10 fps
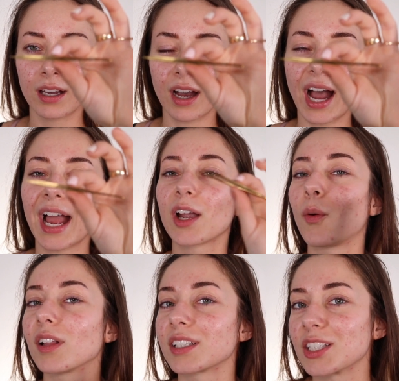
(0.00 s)
high
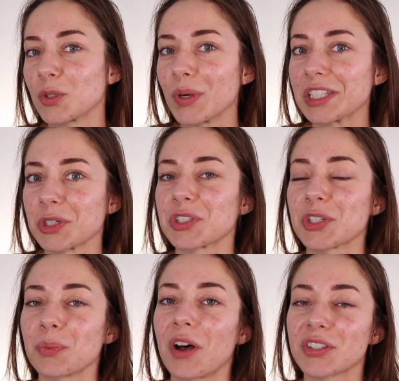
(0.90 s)
quality tweezers
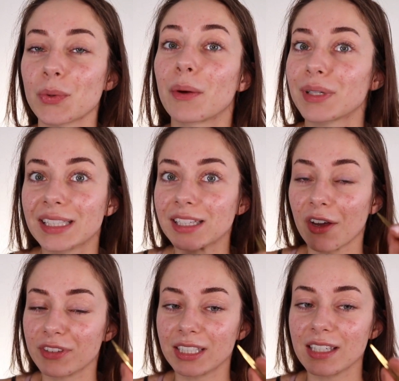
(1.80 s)
as well. So I really
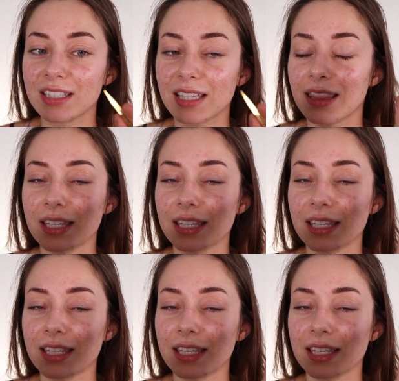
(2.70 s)
love these.